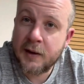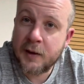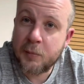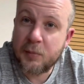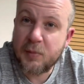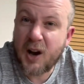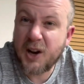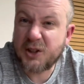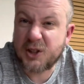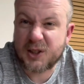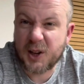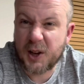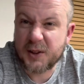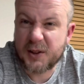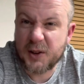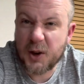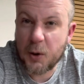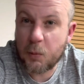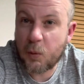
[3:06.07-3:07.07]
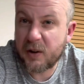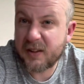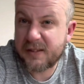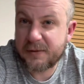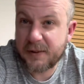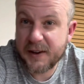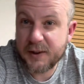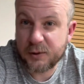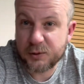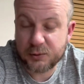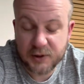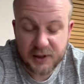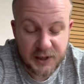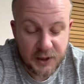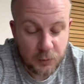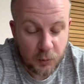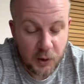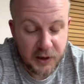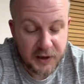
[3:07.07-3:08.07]
I'd just like to know what's failed, really,
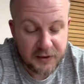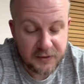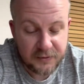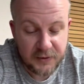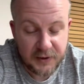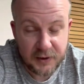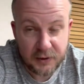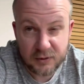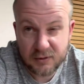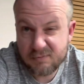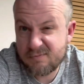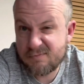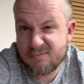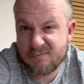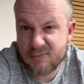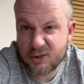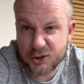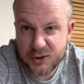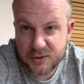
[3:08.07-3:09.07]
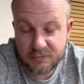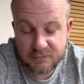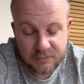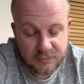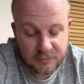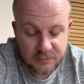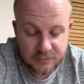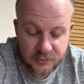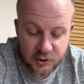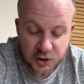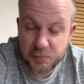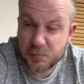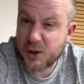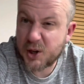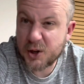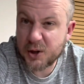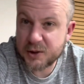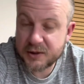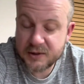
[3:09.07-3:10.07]
and why it's failed, just
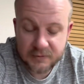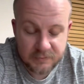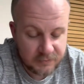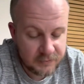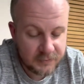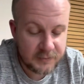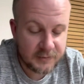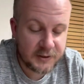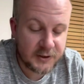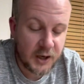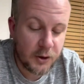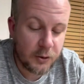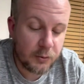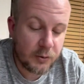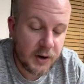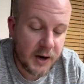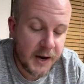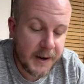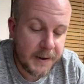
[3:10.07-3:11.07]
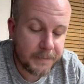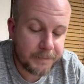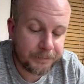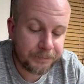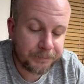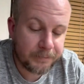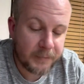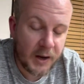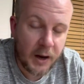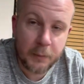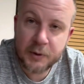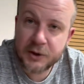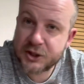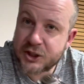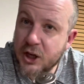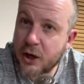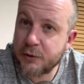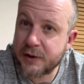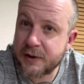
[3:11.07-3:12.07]
because. So I'm going to
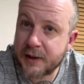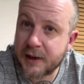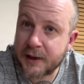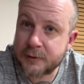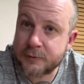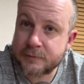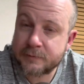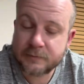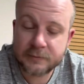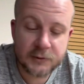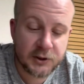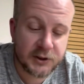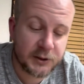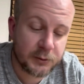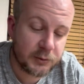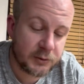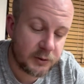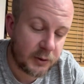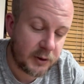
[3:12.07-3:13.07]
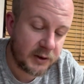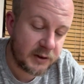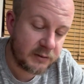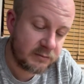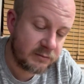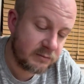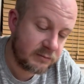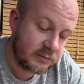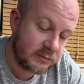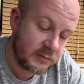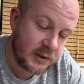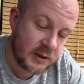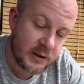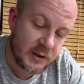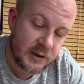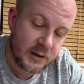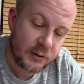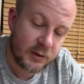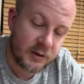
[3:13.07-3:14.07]
show you now, because it was quite
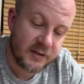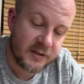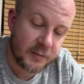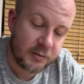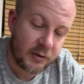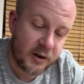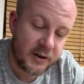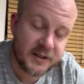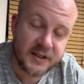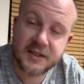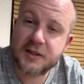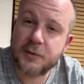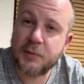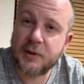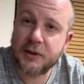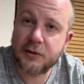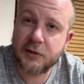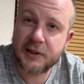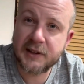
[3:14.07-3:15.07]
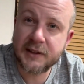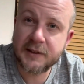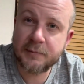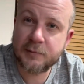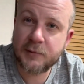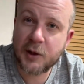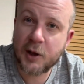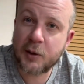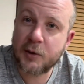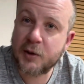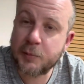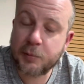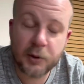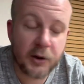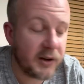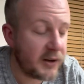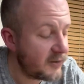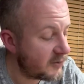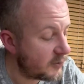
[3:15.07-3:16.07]
surprising to me, really. I'm going to put
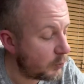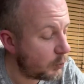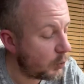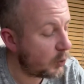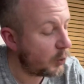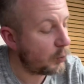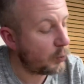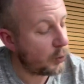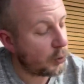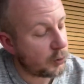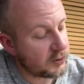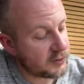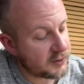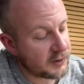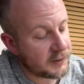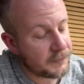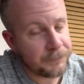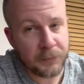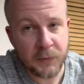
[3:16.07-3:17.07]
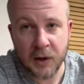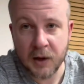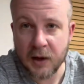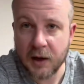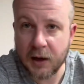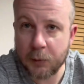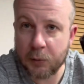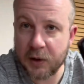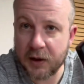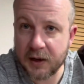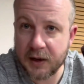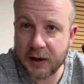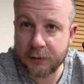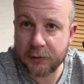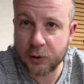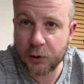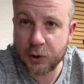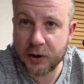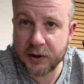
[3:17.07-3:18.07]
it in some warm water, and we can have a
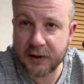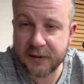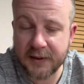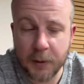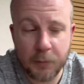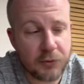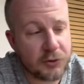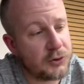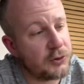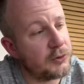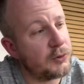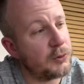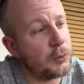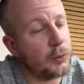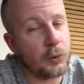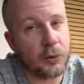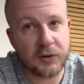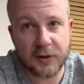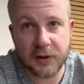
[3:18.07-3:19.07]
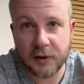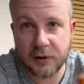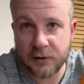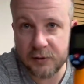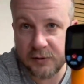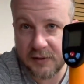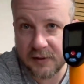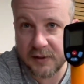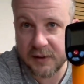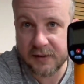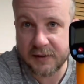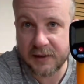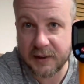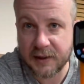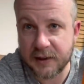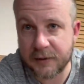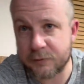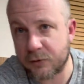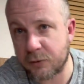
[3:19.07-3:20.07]
look at the temperature of the water using this
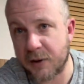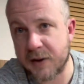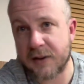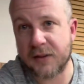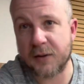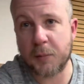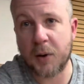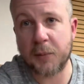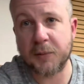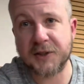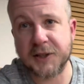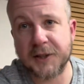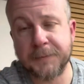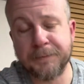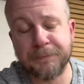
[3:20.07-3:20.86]
little infrared thermometer.